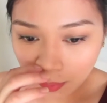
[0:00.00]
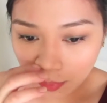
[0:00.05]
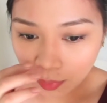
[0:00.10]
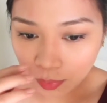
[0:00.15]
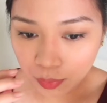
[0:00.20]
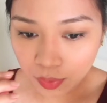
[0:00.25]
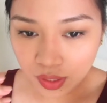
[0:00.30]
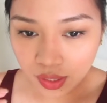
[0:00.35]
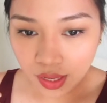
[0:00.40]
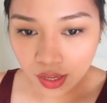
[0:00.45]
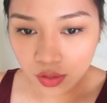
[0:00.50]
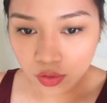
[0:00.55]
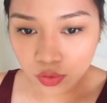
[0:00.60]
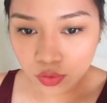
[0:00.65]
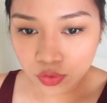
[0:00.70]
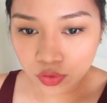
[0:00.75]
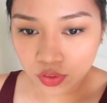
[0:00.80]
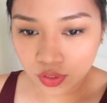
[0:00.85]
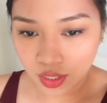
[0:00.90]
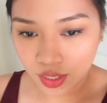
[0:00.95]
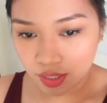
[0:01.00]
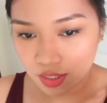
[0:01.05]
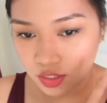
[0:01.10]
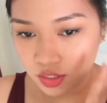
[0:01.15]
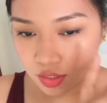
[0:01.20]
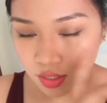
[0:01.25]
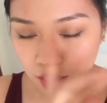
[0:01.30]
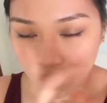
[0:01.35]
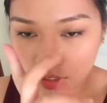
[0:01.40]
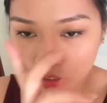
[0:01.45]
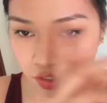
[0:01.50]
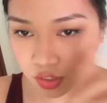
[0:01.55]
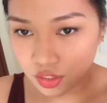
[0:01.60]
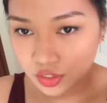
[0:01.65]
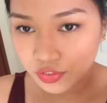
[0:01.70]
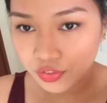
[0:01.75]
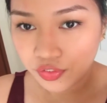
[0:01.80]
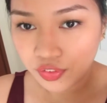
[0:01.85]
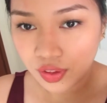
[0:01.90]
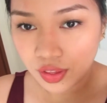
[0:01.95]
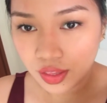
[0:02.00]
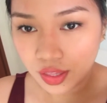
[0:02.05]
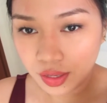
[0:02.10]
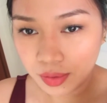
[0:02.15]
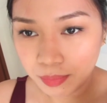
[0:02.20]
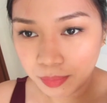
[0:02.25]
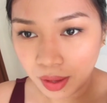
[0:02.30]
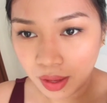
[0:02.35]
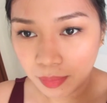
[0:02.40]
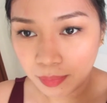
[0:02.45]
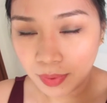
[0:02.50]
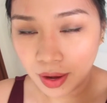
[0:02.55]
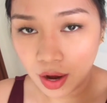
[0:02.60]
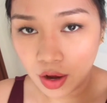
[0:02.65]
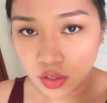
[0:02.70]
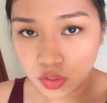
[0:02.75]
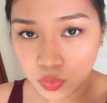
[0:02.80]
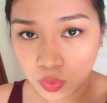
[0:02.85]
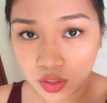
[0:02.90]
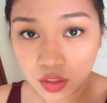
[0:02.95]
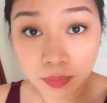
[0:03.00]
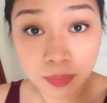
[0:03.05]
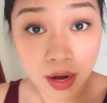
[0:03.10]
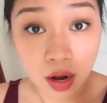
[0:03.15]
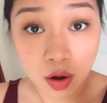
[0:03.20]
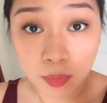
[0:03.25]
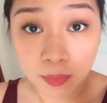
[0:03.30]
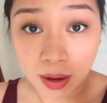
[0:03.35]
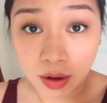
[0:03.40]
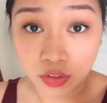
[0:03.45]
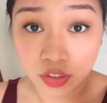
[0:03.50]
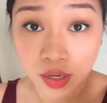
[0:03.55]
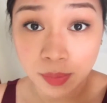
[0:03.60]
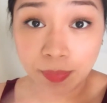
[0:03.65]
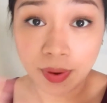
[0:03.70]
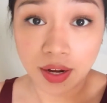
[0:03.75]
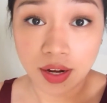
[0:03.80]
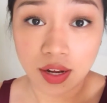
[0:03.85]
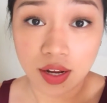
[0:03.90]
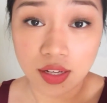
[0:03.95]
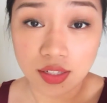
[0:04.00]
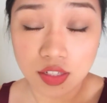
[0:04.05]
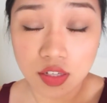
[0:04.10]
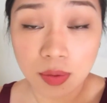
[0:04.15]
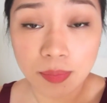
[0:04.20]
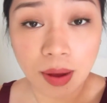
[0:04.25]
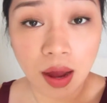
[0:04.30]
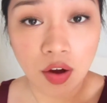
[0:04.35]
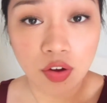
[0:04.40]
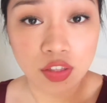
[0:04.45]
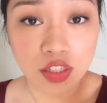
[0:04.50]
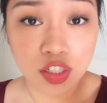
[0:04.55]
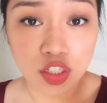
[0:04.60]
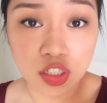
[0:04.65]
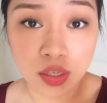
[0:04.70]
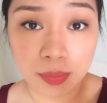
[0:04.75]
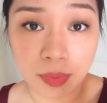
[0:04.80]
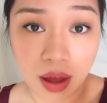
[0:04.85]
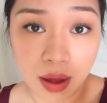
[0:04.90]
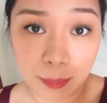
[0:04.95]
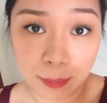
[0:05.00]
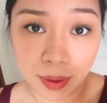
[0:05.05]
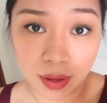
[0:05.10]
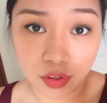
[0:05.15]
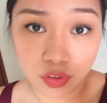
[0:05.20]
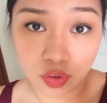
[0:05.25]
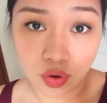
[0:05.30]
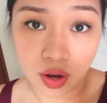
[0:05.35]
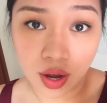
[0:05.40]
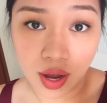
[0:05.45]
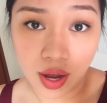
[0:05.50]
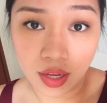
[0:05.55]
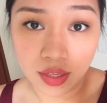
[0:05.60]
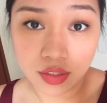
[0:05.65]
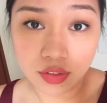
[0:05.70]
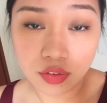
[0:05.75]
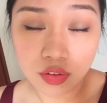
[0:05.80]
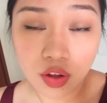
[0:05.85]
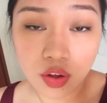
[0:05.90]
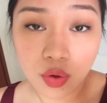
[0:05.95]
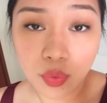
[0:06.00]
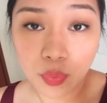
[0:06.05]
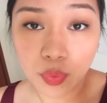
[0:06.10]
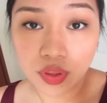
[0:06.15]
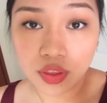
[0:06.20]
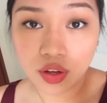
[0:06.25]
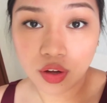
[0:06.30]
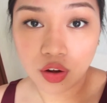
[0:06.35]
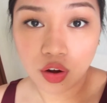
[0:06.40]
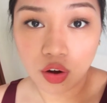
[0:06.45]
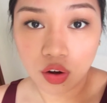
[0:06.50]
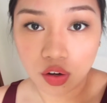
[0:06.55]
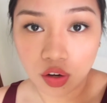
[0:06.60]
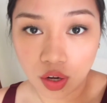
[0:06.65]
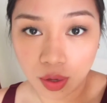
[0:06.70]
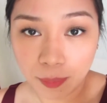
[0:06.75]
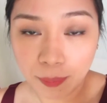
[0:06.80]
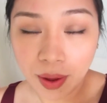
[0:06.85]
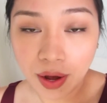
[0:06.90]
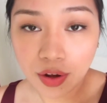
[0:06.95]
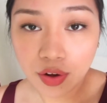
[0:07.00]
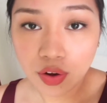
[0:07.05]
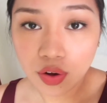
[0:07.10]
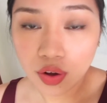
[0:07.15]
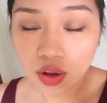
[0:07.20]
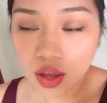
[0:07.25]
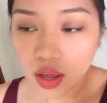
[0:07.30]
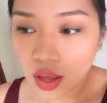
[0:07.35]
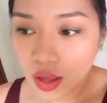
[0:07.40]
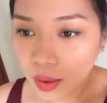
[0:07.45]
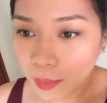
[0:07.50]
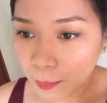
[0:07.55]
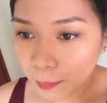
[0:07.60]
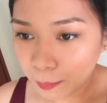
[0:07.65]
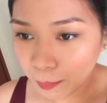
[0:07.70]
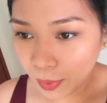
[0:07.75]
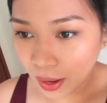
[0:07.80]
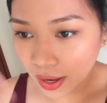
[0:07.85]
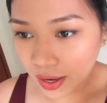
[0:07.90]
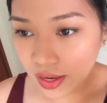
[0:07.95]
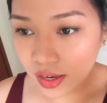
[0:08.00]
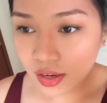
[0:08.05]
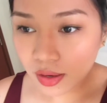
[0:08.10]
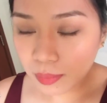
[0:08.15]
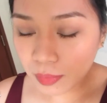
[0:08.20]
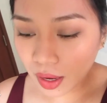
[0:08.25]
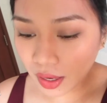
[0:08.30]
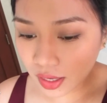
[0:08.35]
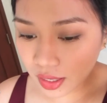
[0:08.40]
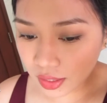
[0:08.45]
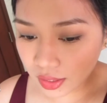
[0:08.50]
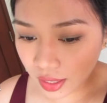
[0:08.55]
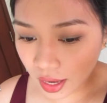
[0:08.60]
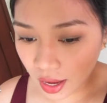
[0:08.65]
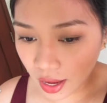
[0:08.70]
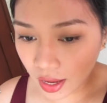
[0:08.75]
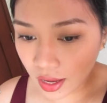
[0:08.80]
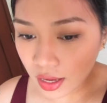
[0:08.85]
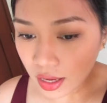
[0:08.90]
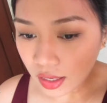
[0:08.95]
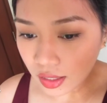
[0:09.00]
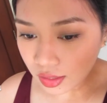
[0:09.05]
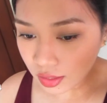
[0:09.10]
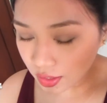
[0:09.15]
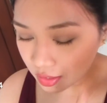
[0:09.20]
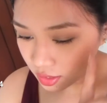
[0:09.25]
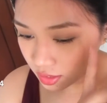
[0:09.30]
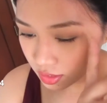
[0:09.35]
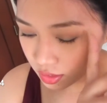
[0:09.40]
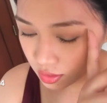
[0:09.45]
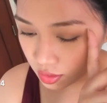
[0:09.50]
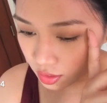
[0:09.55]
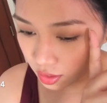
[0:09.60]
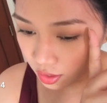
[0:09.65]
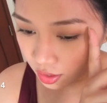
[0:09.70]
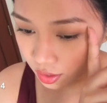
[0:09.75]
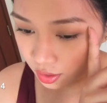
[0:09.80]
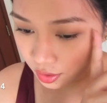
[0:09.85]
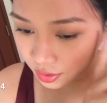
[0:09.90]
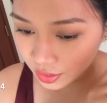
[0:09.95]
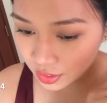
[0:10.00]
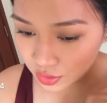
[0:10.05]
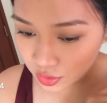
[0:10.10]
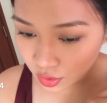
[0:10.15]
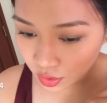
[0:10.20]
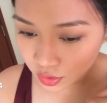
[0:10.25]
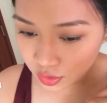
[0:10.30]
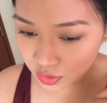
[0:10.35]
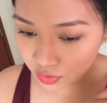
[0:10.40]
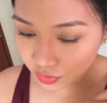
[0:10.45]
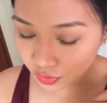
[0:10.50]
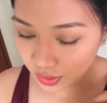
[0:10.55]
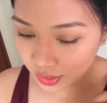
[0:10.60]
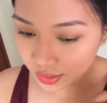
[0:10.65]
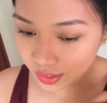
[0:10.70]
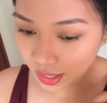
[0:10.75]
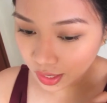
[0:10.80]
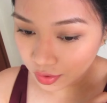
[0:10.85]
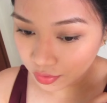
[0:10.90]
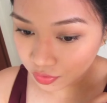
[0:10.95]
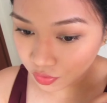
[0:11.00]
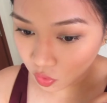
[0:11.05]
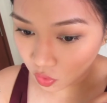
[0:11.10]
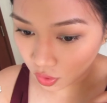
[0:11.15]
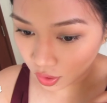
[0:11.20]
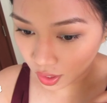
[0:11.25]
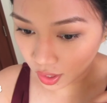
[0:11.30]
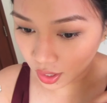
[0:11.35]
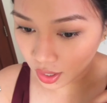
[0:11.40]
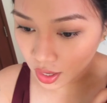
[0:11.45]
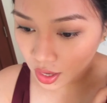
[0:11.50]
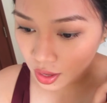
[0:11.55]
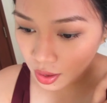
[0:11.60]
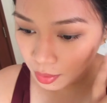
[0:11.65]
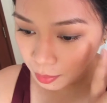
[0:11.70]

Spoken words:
What I'll do today is I'll just fill in my brows with brow powder para somehow hindi siya maapektuhan with the color. Pero para lang makita, this is the results for day 4.